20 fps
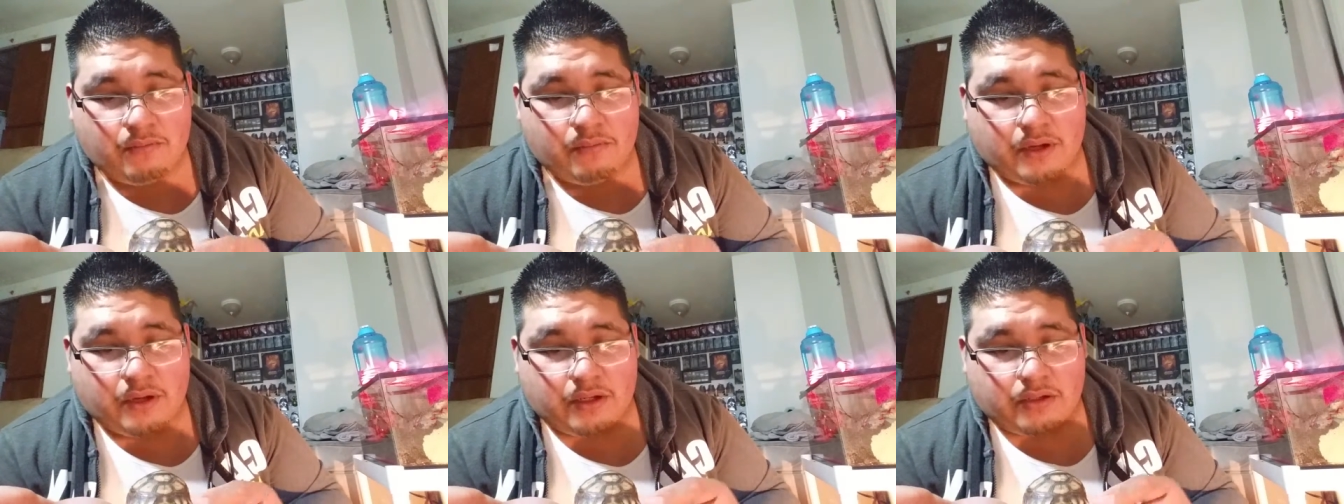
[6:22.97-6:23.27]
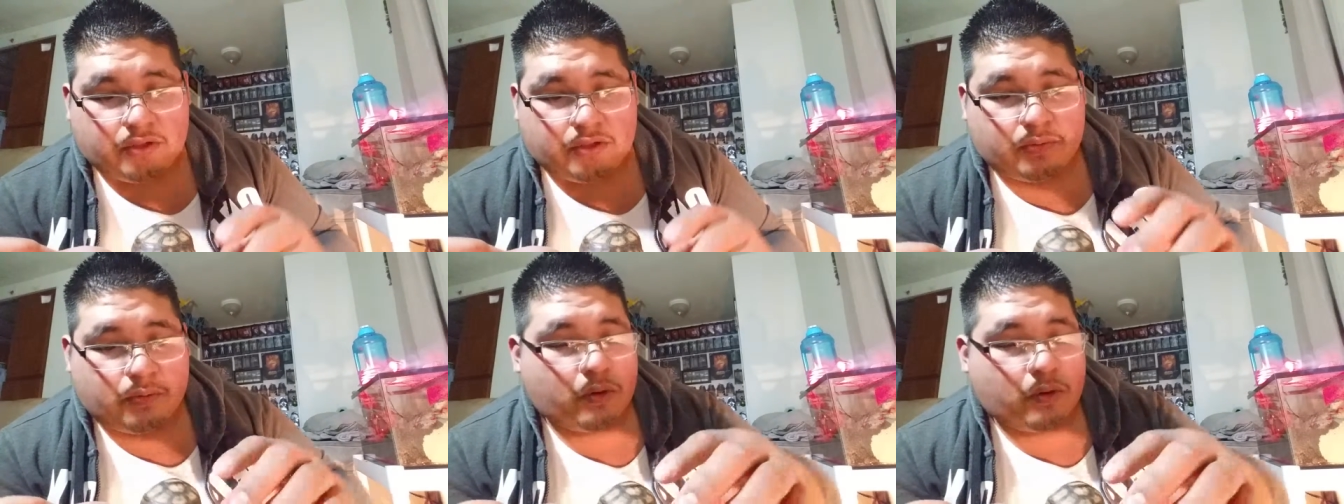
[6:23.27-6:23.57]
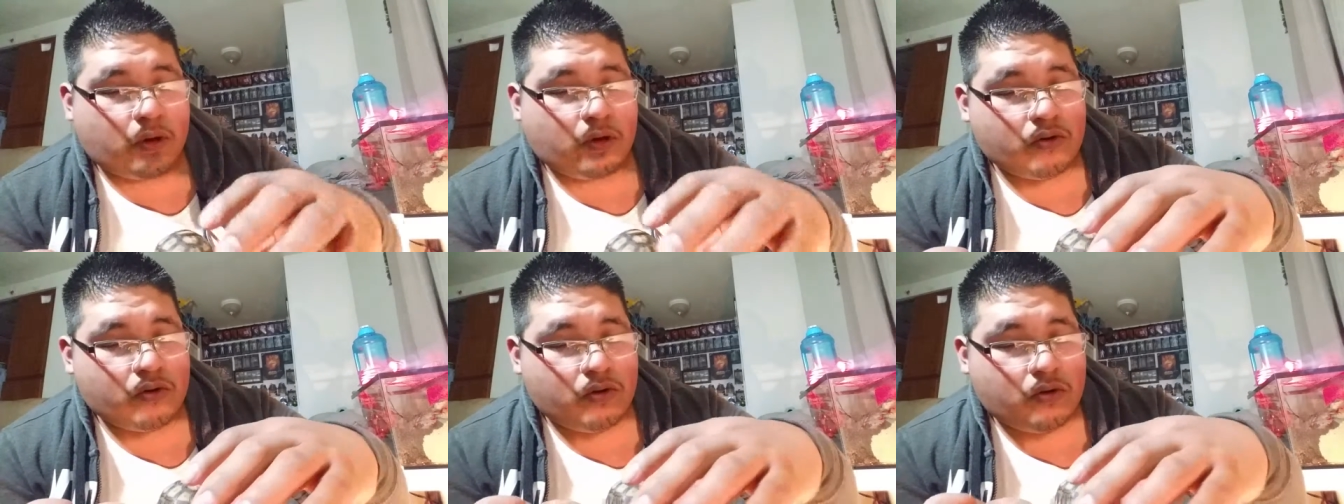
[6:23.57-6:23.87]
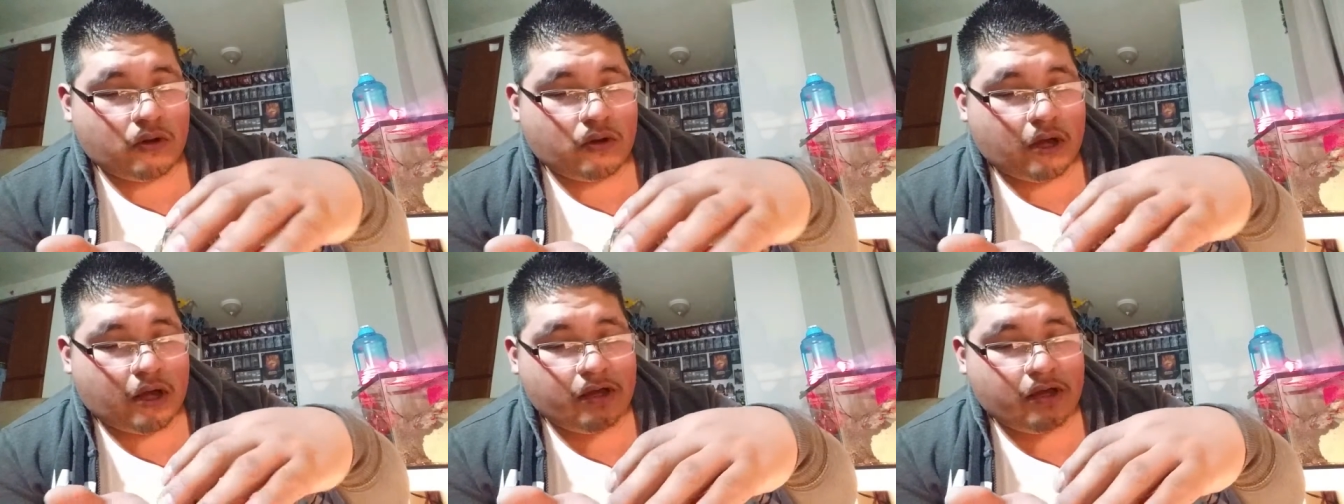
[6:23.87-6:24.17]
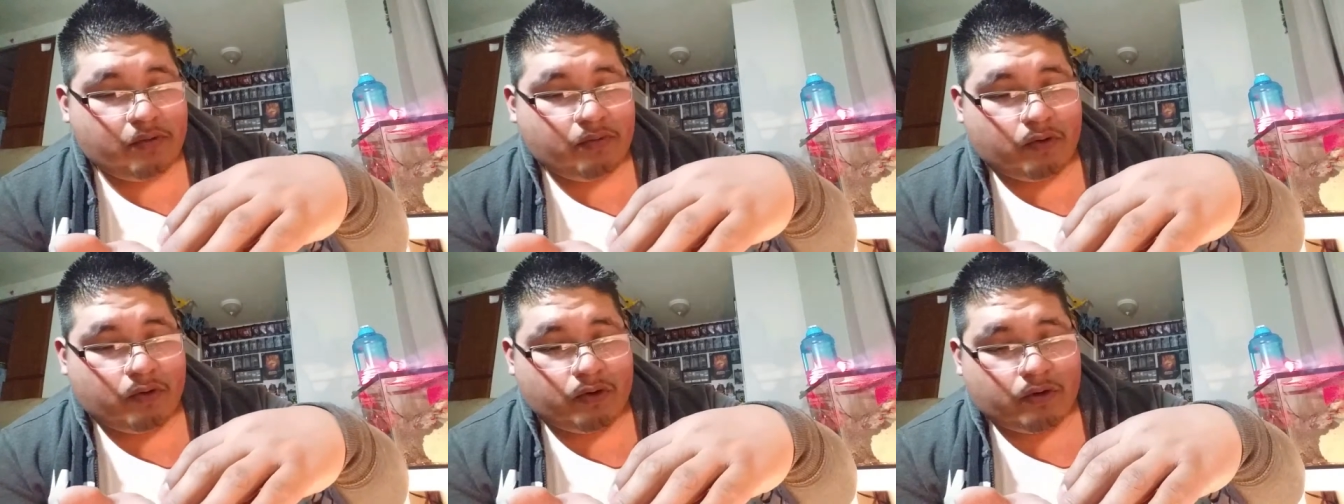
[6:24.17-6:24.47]
But tomorrow
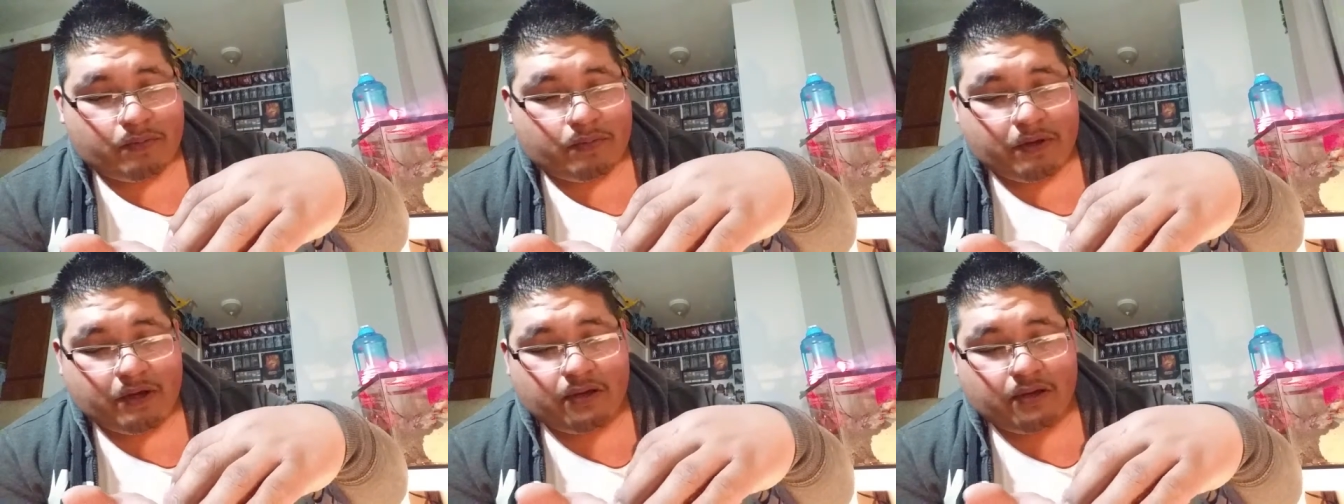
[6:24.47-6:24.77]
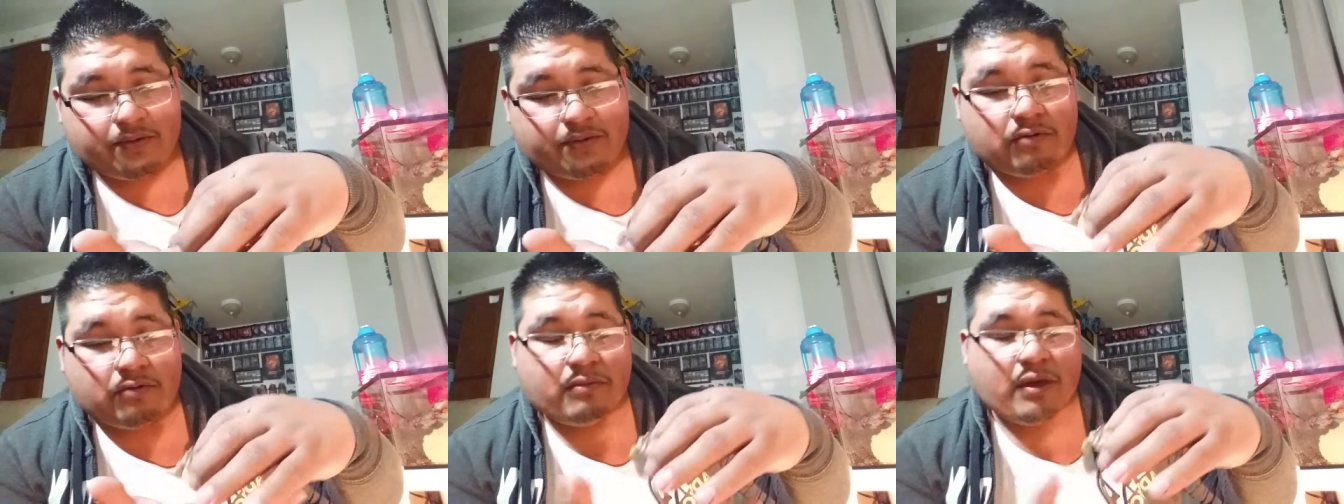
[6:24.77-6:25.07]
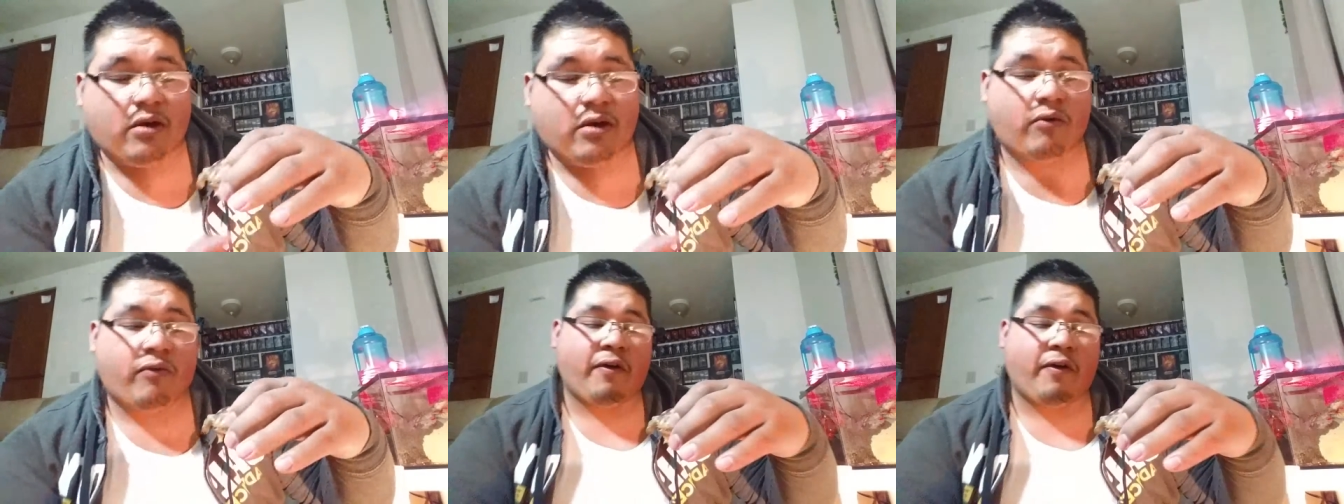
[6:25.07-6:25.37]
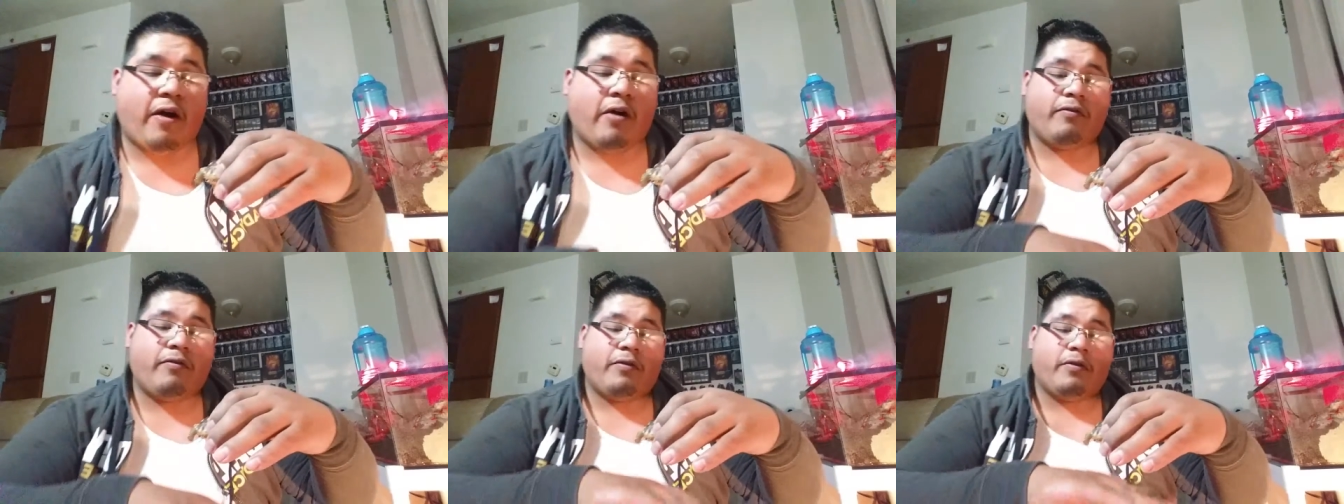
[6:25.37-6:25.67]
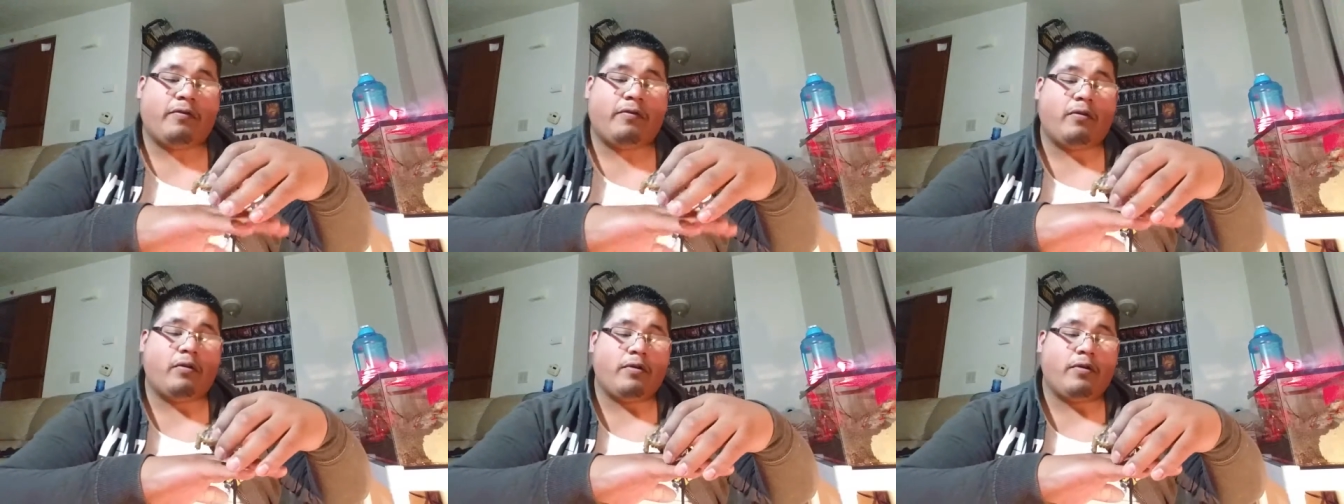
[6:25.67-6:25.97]
I am going to pick up some
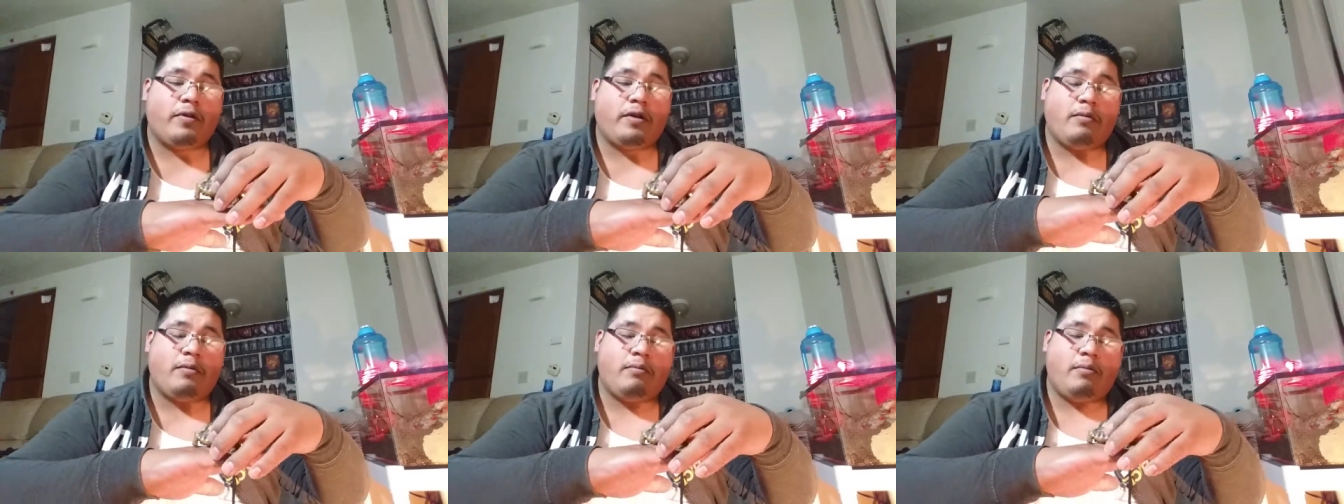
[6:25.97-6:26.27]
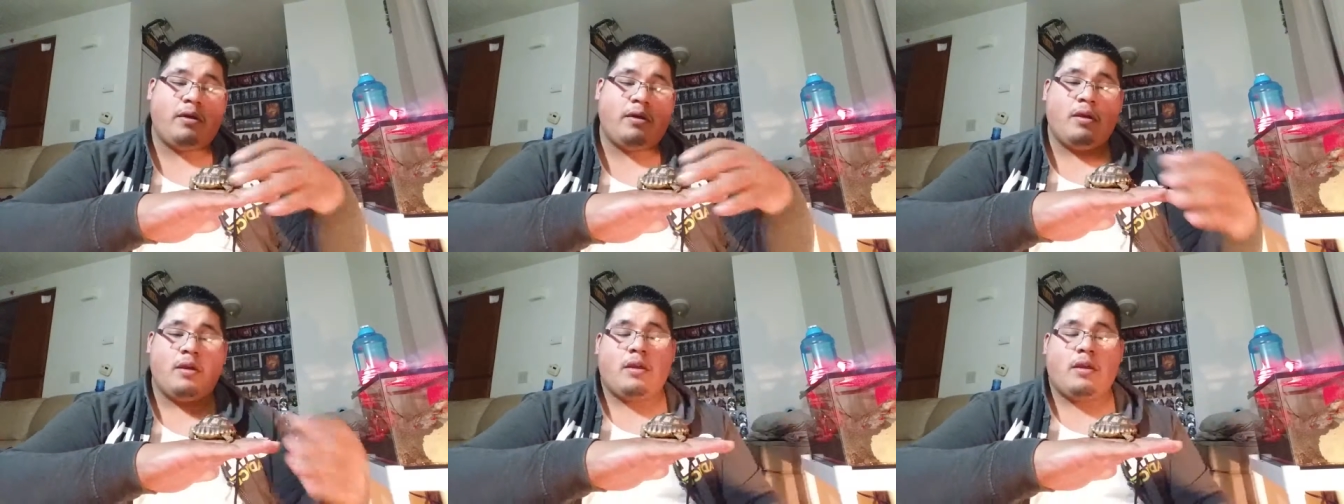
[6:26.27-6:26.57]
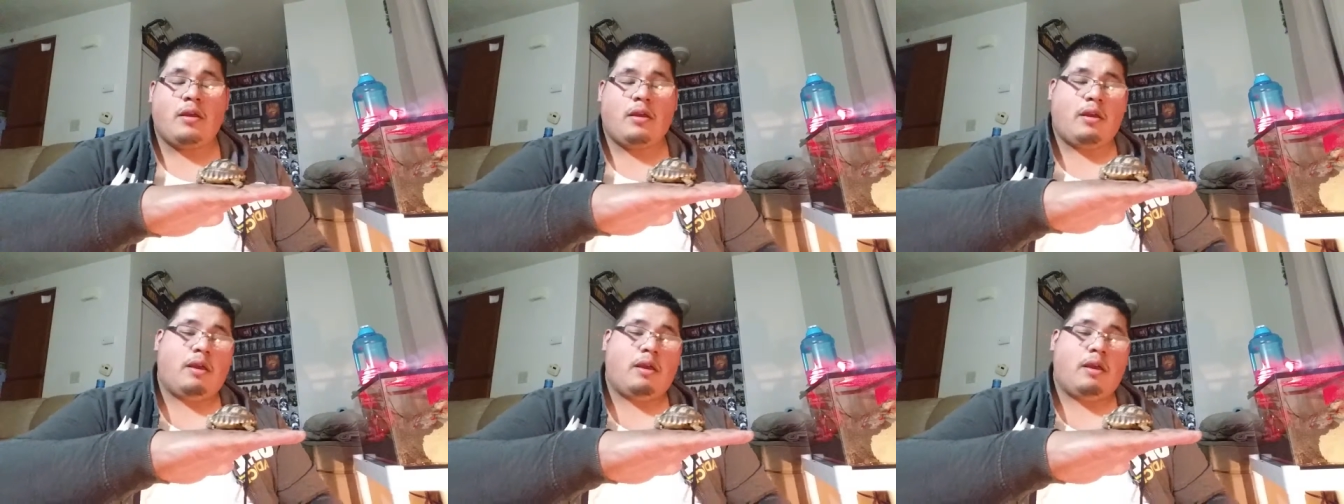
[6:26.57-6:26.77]
alfalfa for them.